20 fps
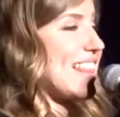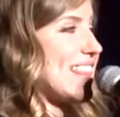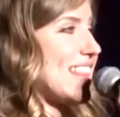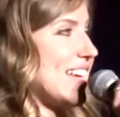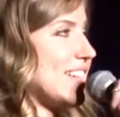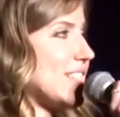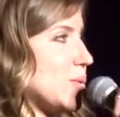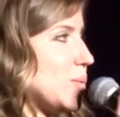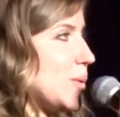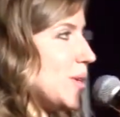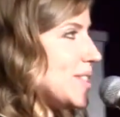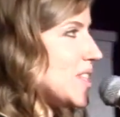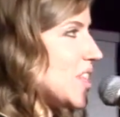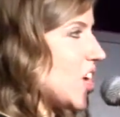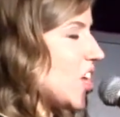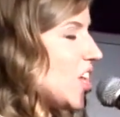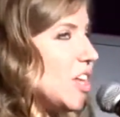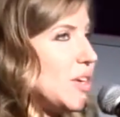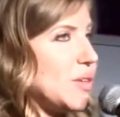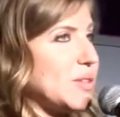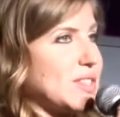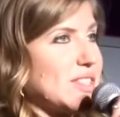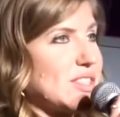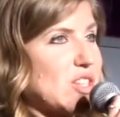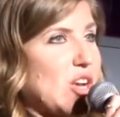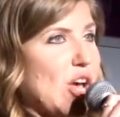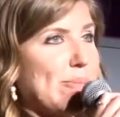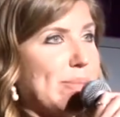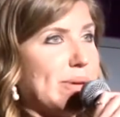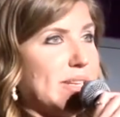this was the
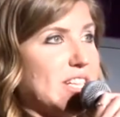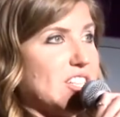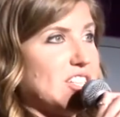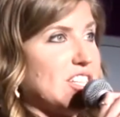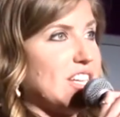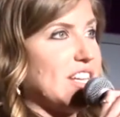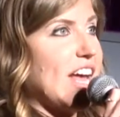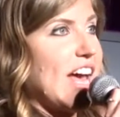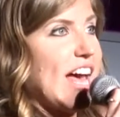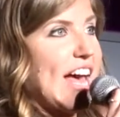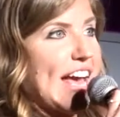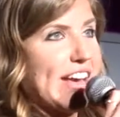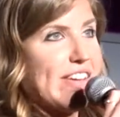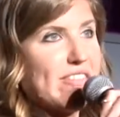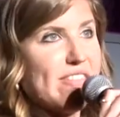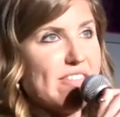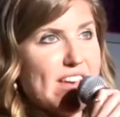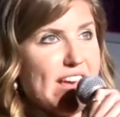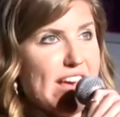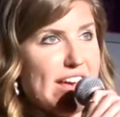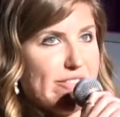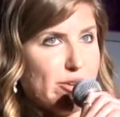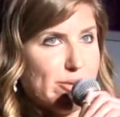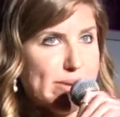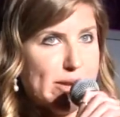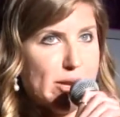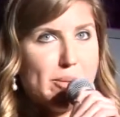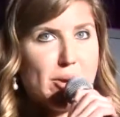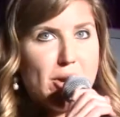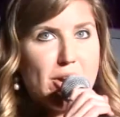closest competition I've ever
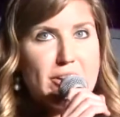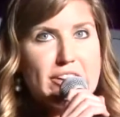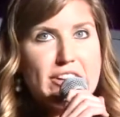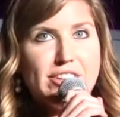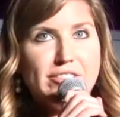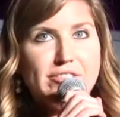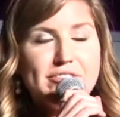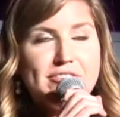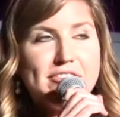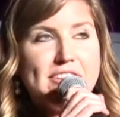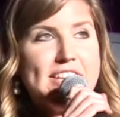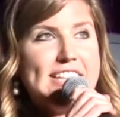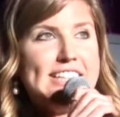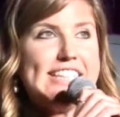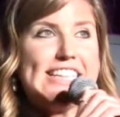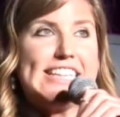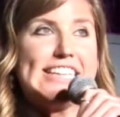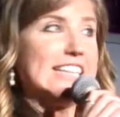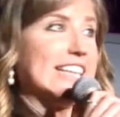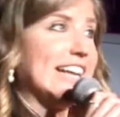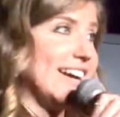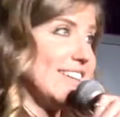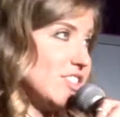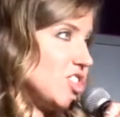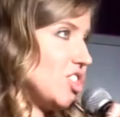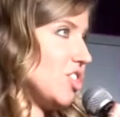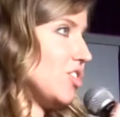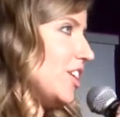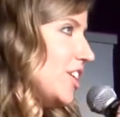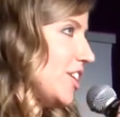been a part of in the last
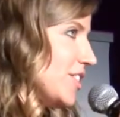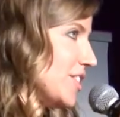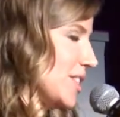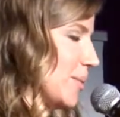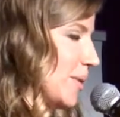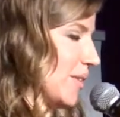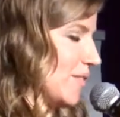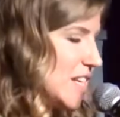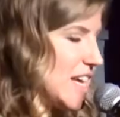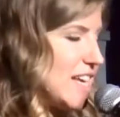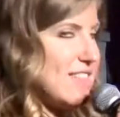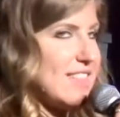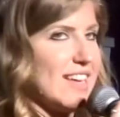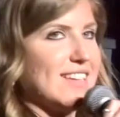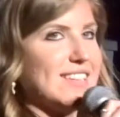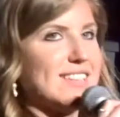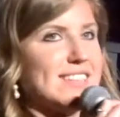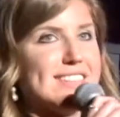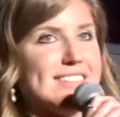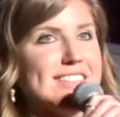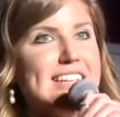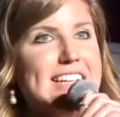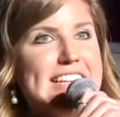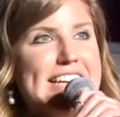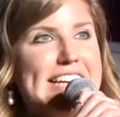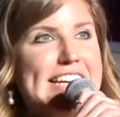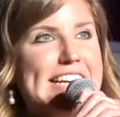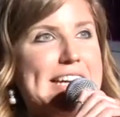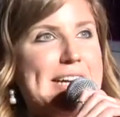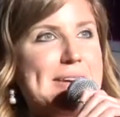2 years that we've done this.
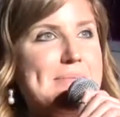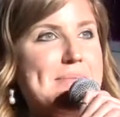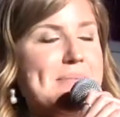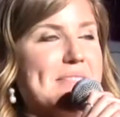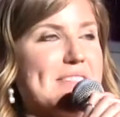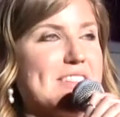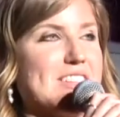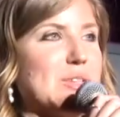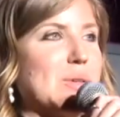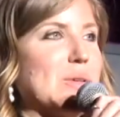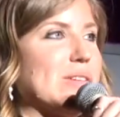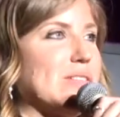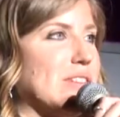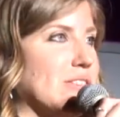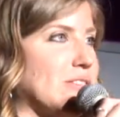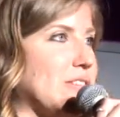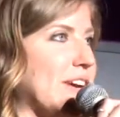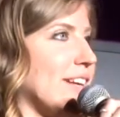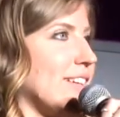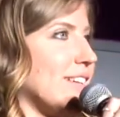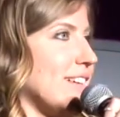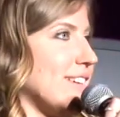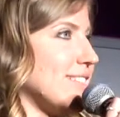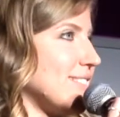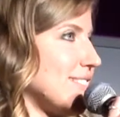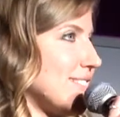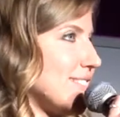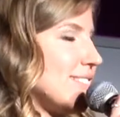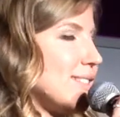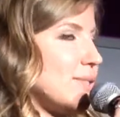2 of the
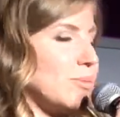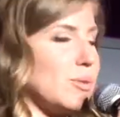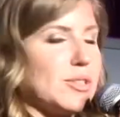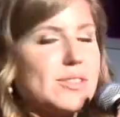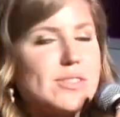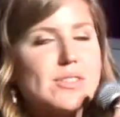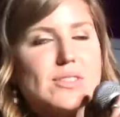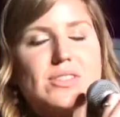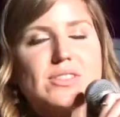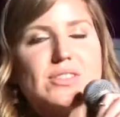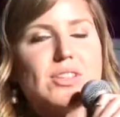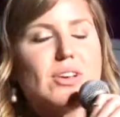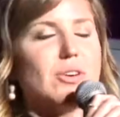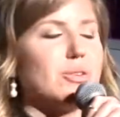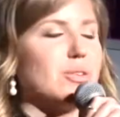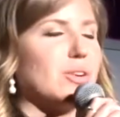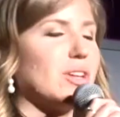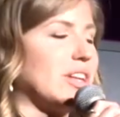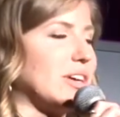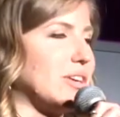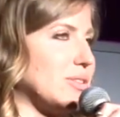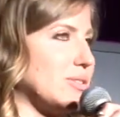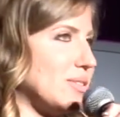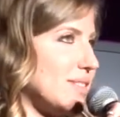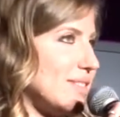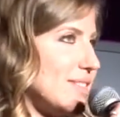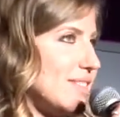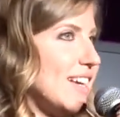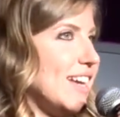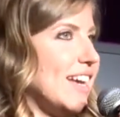finalists were so
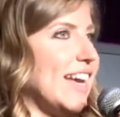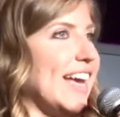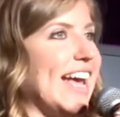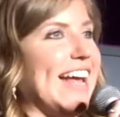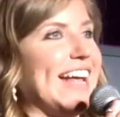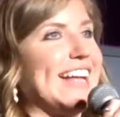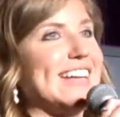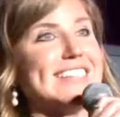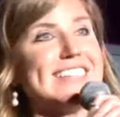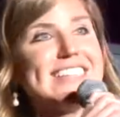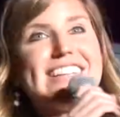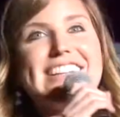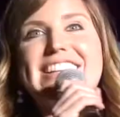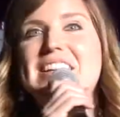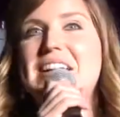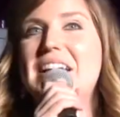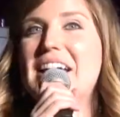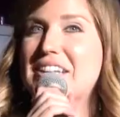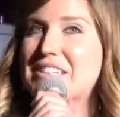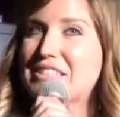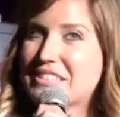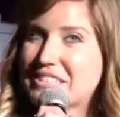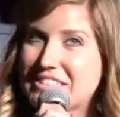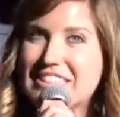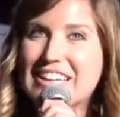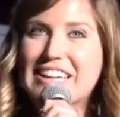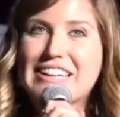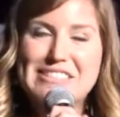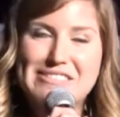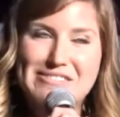close, and
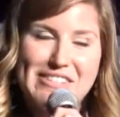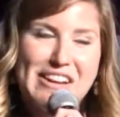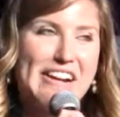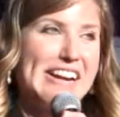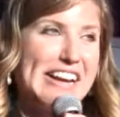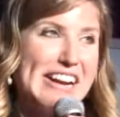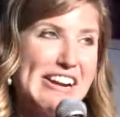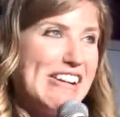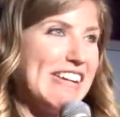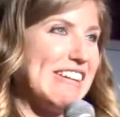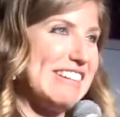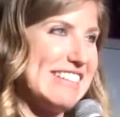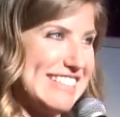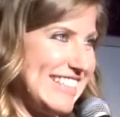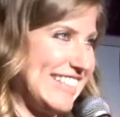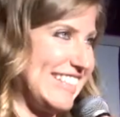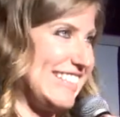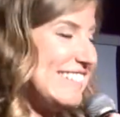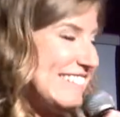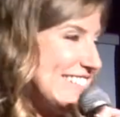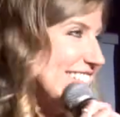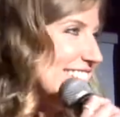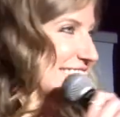it's very hard to